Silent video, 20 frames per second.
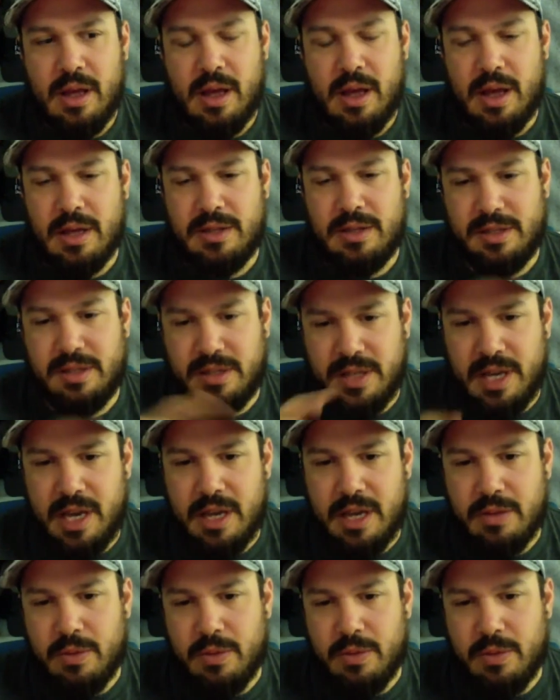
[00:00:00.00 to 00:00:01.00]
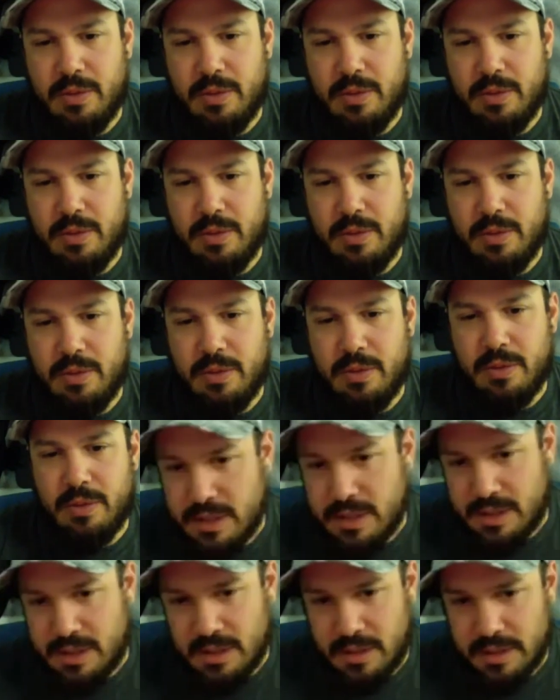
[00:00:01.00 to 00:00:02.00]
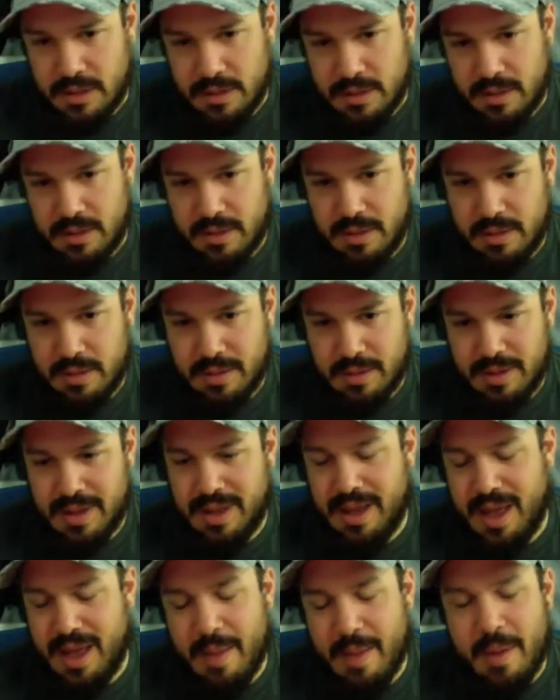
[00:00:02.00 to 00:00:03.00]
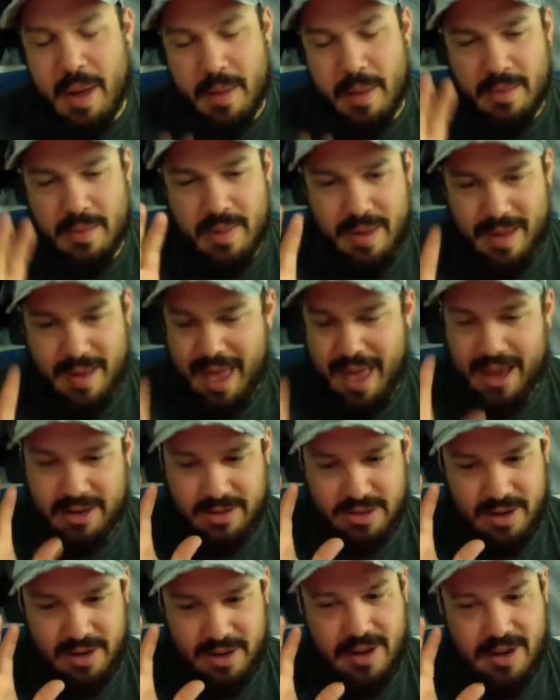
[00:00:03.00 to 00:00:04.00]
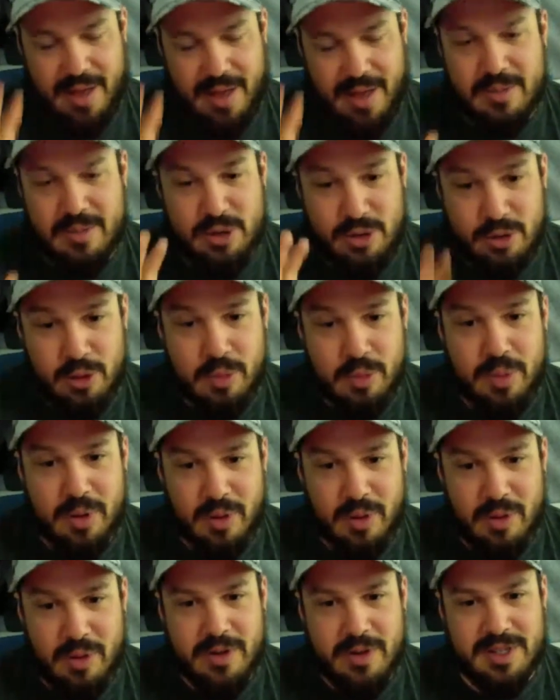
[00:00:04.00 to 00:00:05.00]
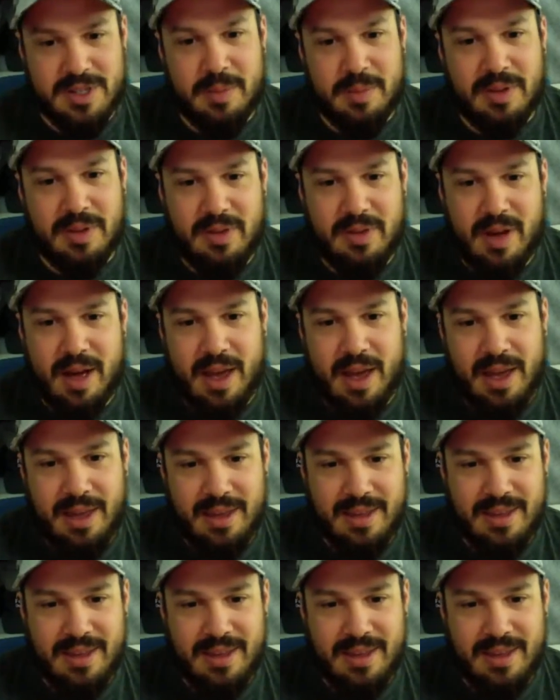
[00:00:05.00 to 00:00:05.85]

a seed with those words. I'm super oversimplifying.